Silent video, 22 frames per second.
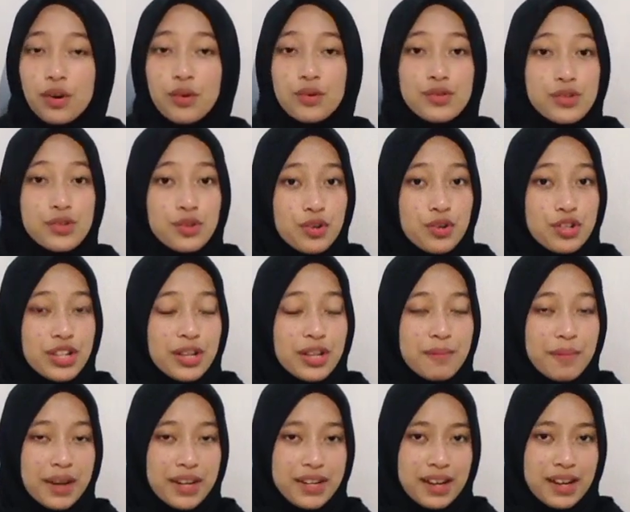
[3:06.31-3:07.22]
or social
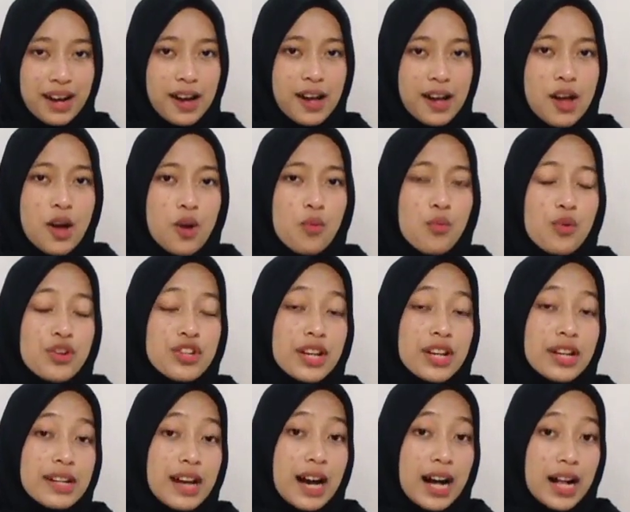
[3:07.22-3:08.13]
media which
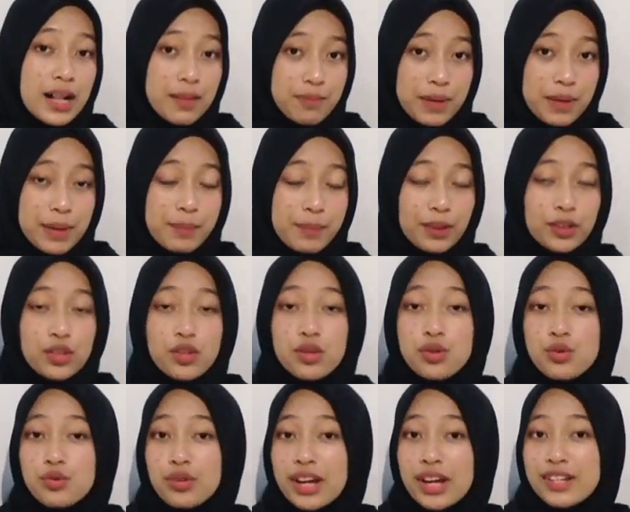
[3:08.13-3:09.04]
can help people to
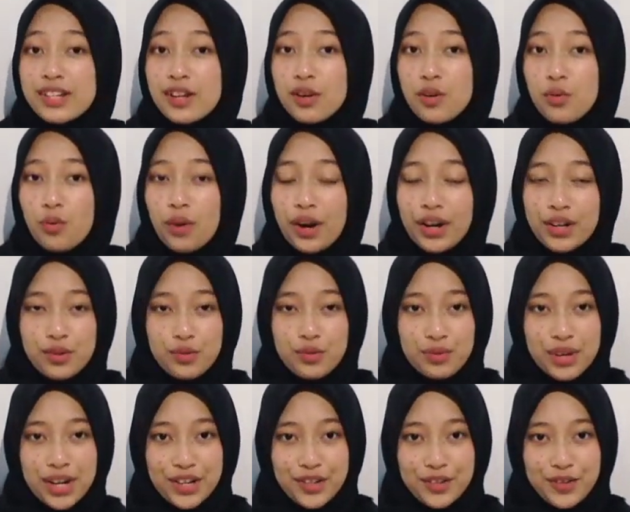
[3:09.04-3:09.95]
trade in a wide
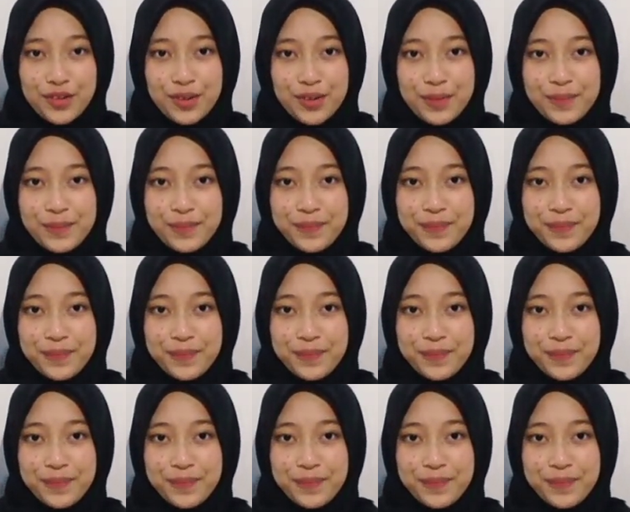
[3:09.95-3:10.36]
range.